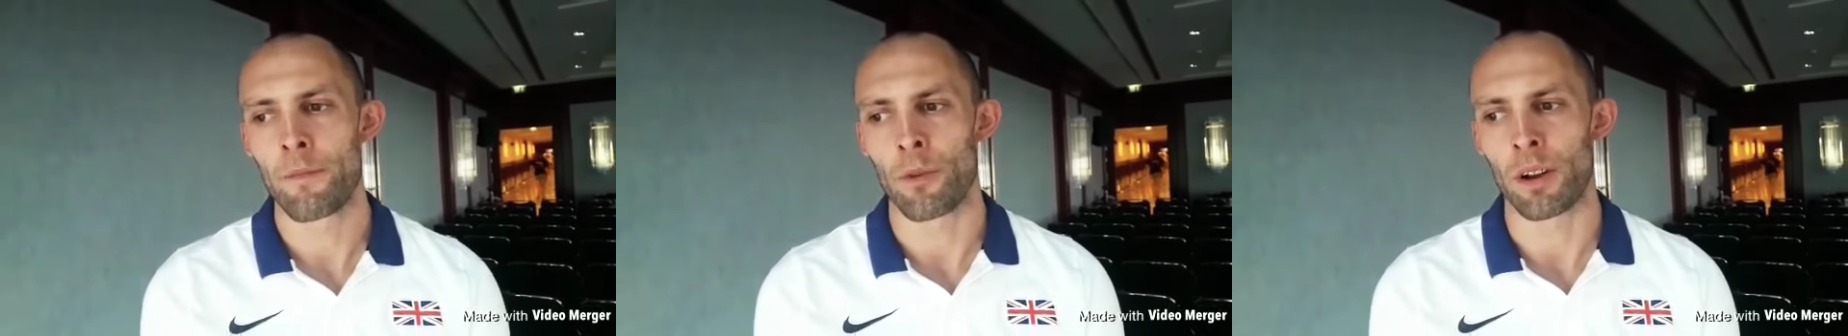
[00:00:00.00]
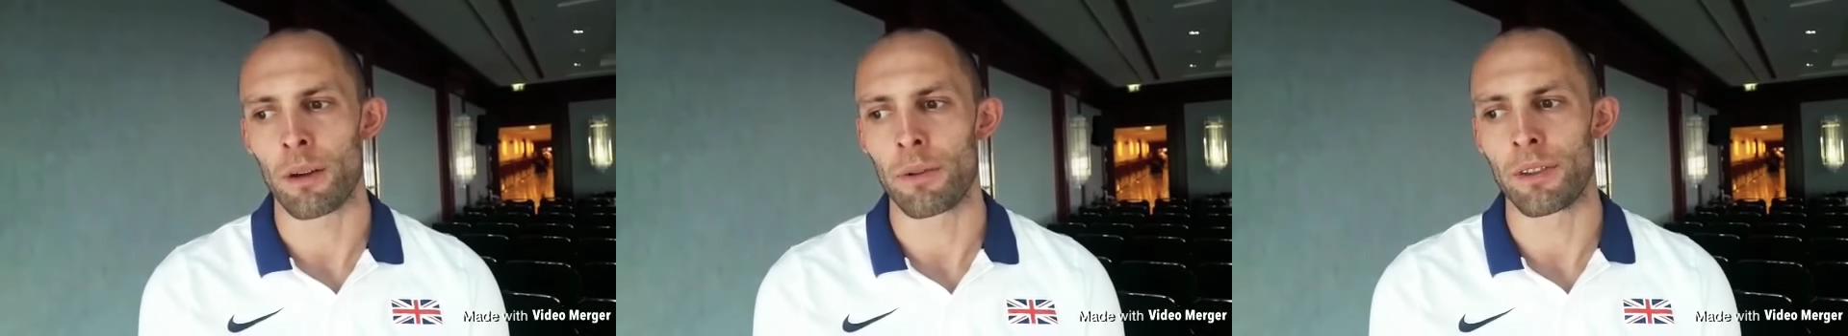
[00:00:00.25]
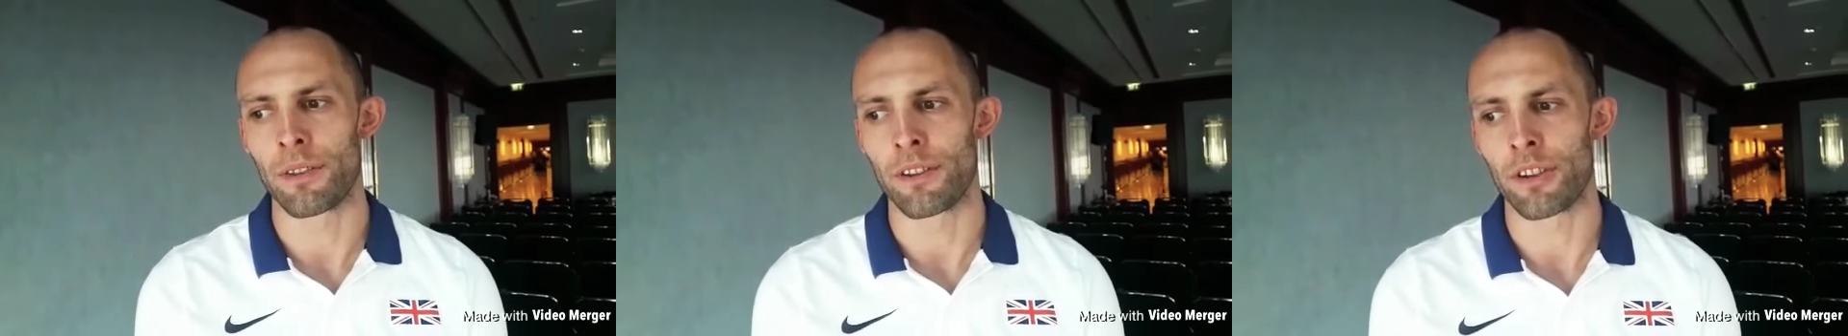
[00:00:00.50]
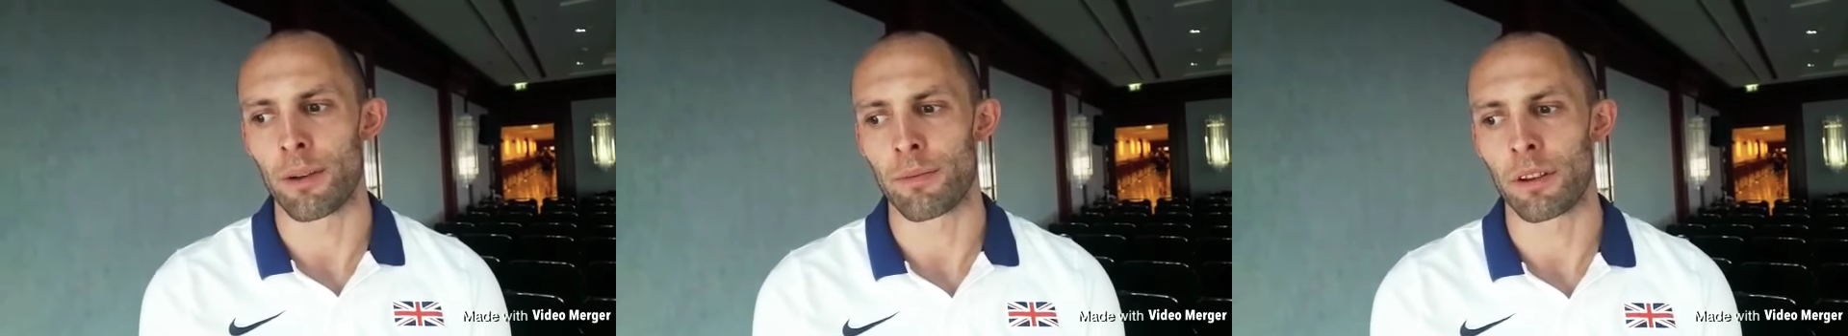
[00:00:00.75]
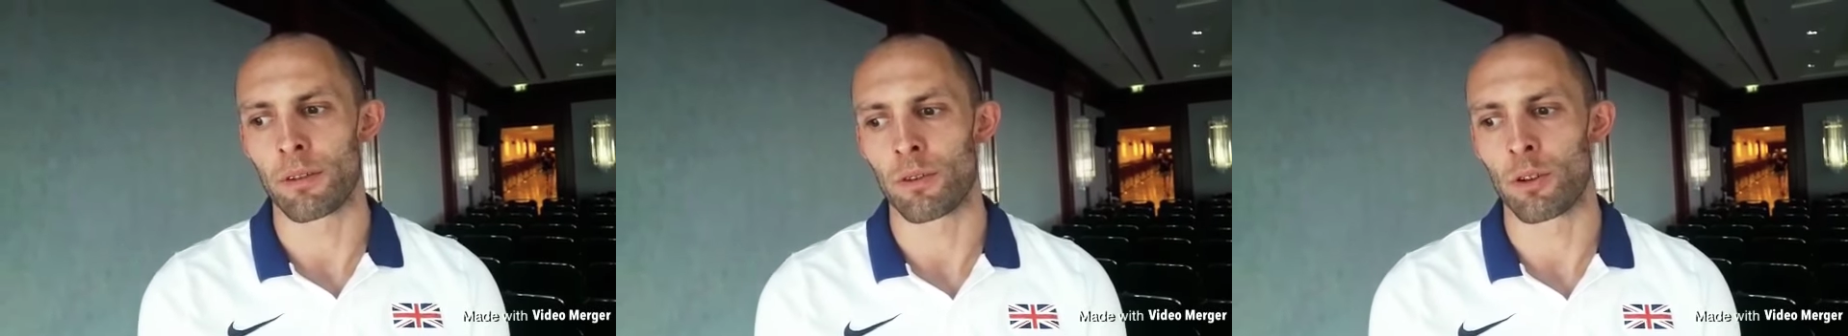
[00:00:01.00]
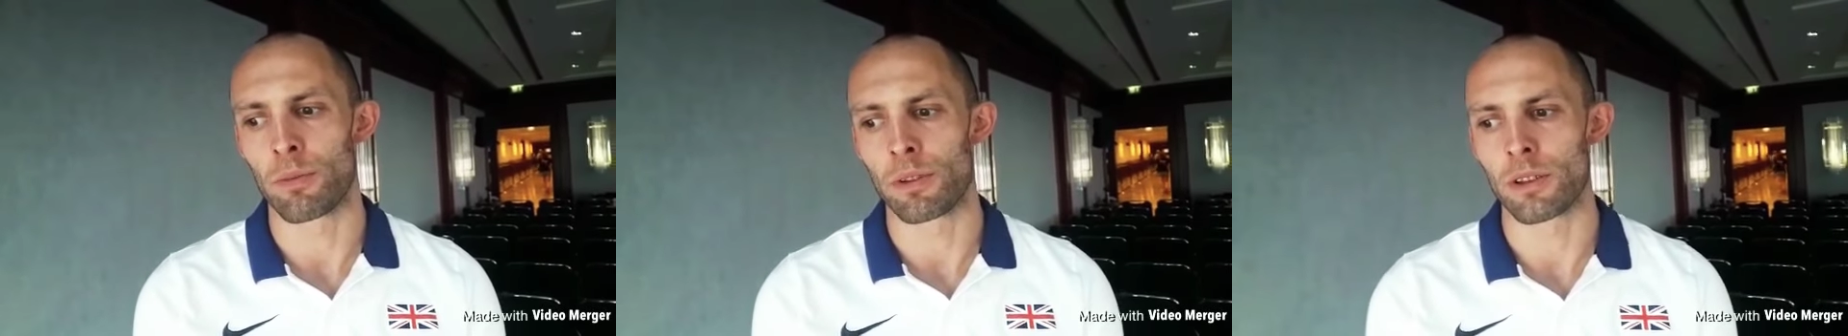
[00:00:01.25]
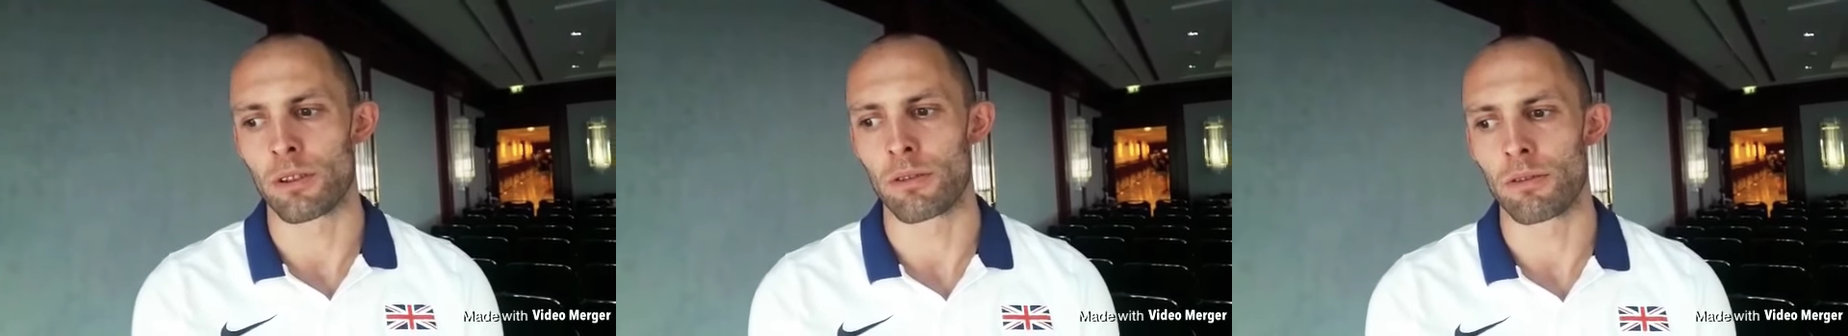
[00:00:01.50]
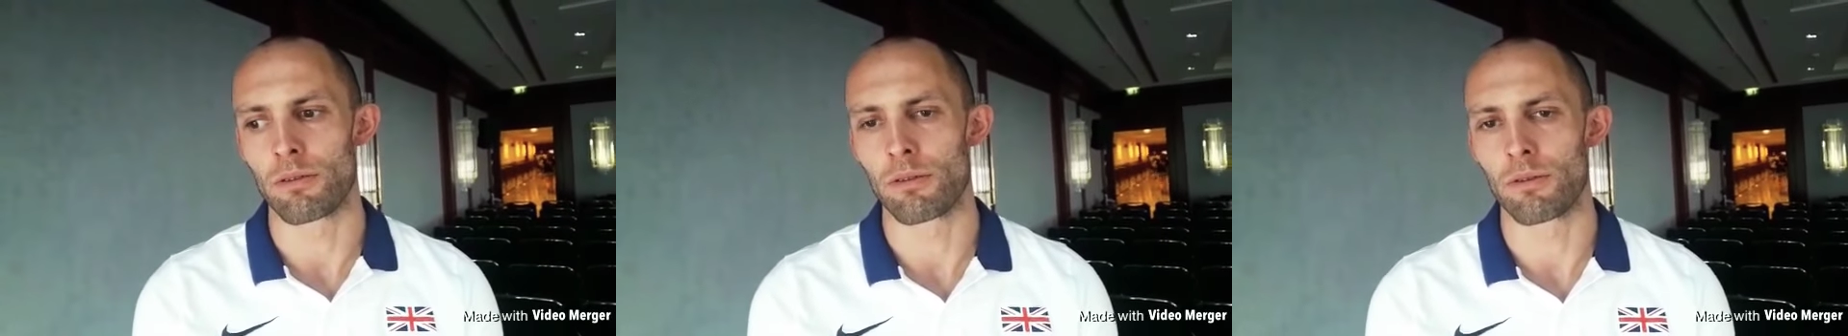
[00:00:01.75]
Well, coming into the champs, I was hoping
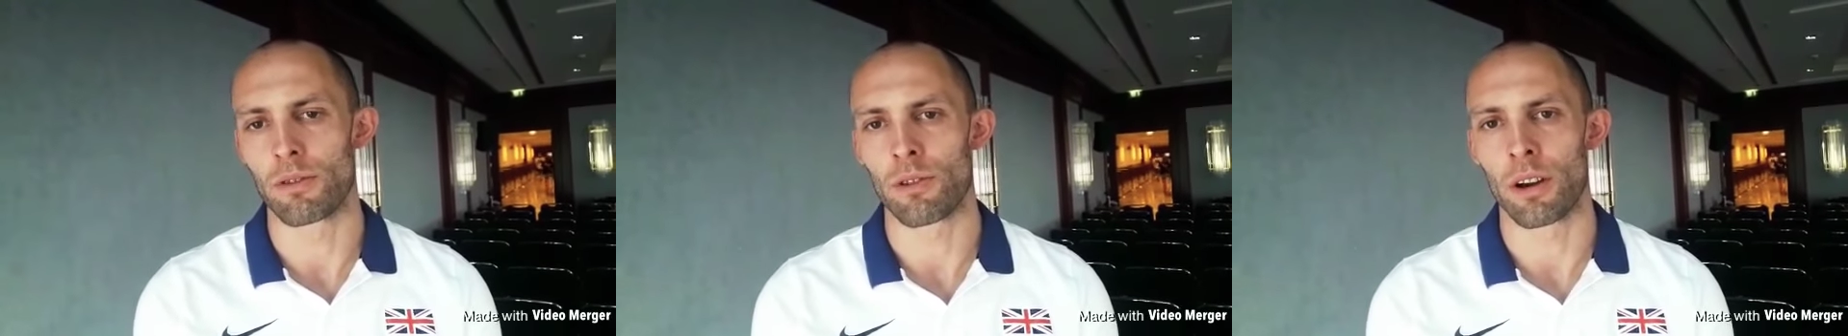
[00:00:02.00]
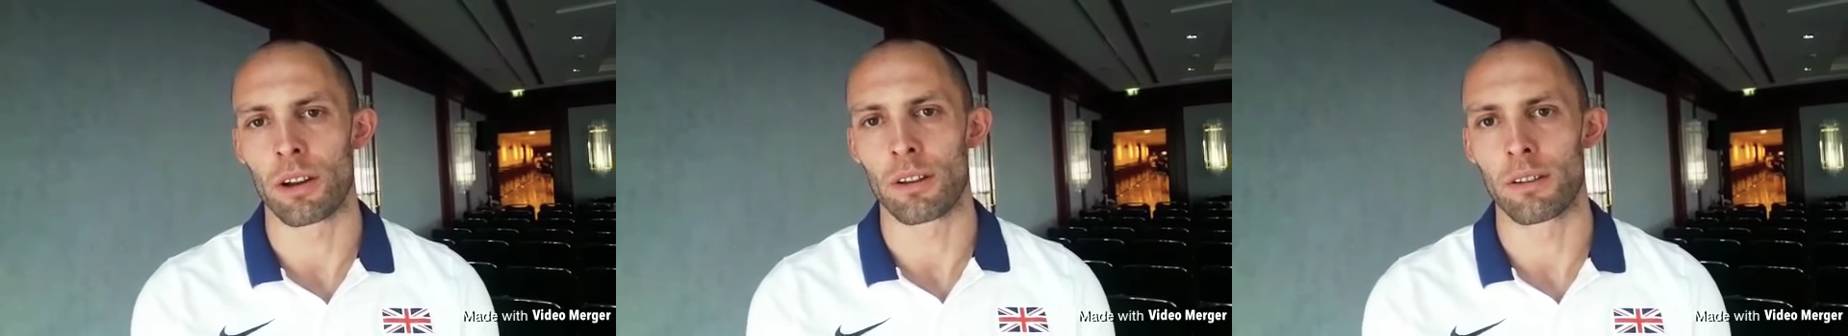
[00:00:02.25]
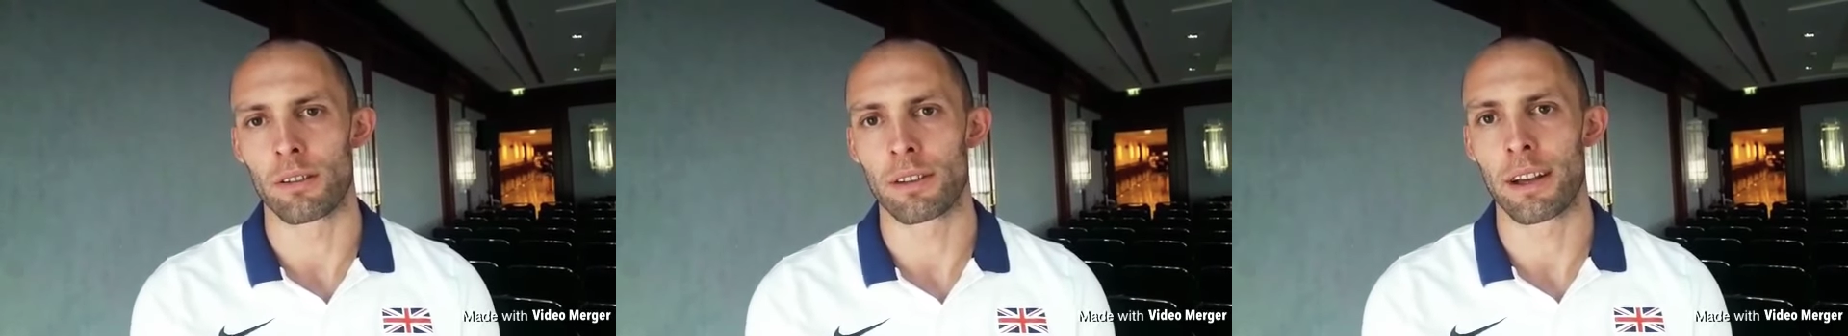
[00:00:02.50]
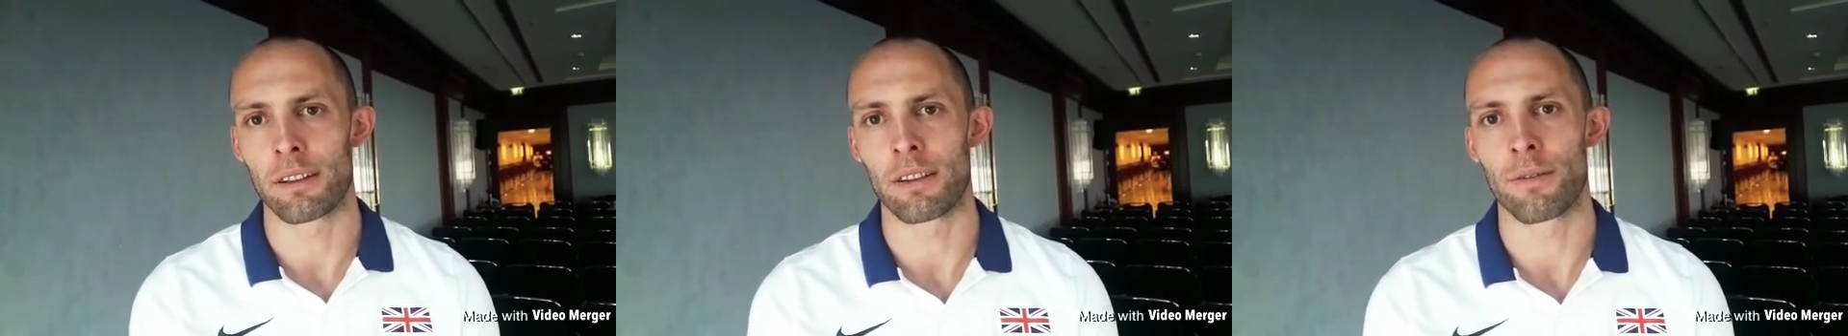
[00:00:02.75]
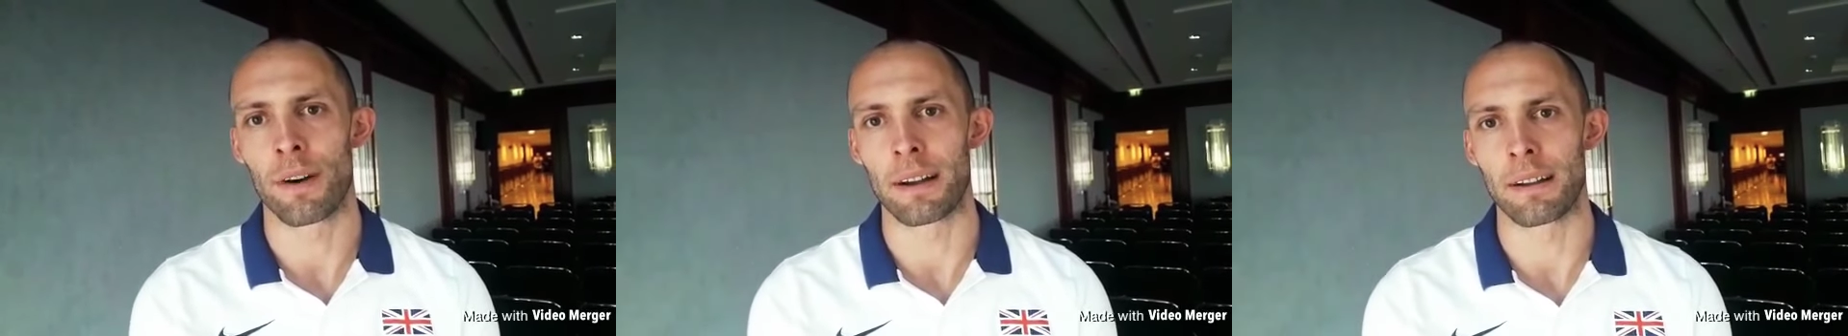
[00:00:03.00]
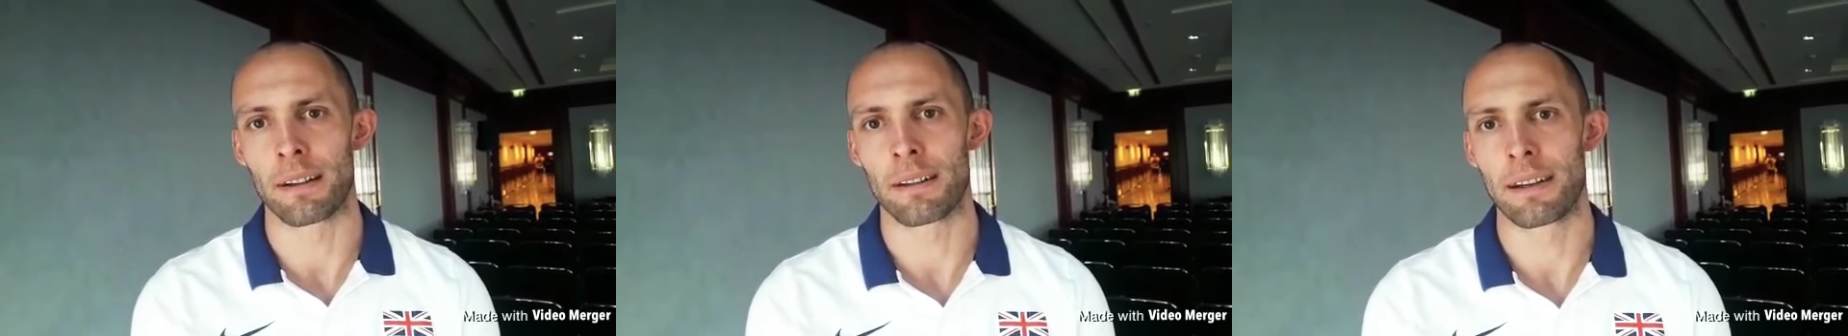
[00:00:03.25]
to try and get to the final.